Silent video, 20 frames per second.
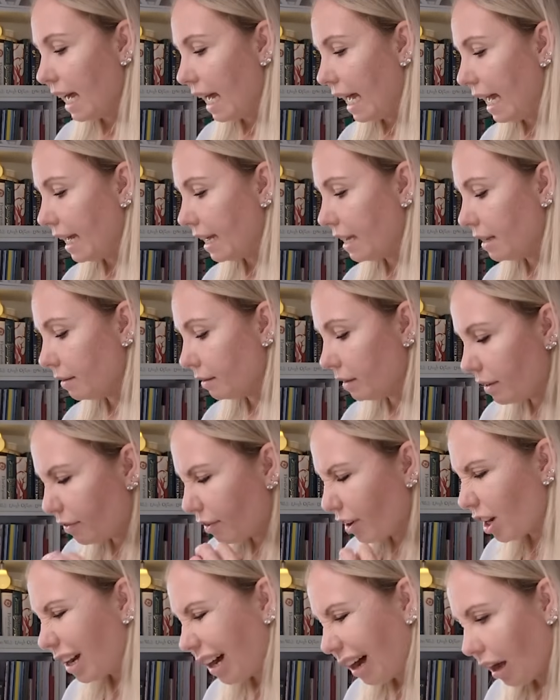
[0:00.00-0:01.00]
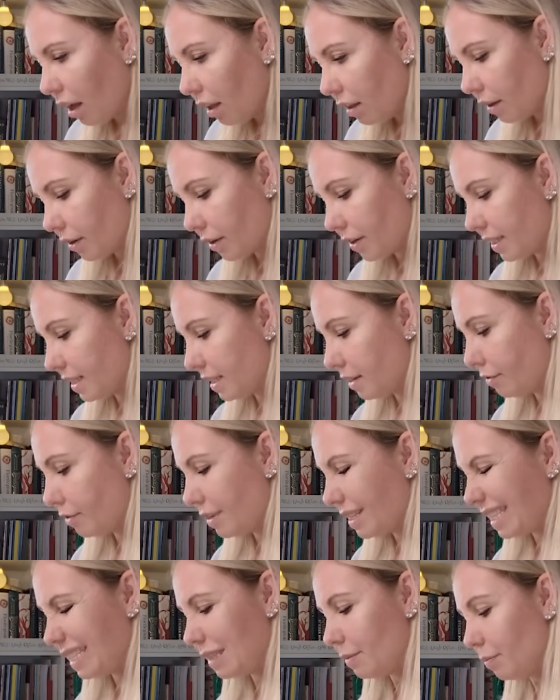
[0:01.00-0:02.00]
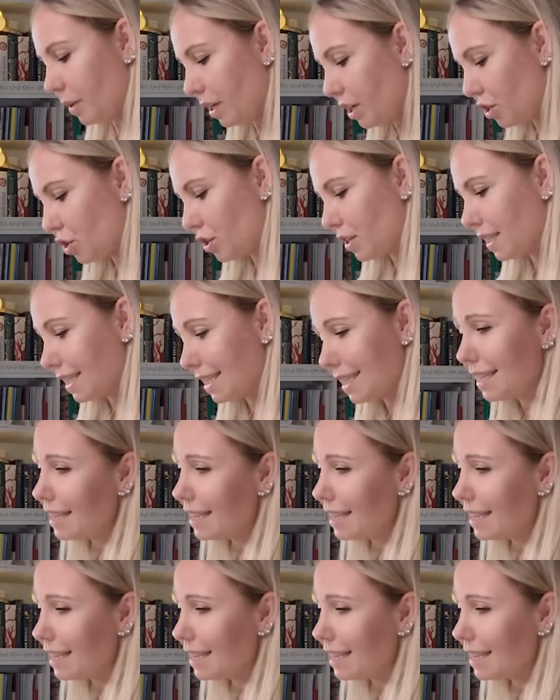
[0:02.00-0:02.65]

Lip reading: different colors, different species.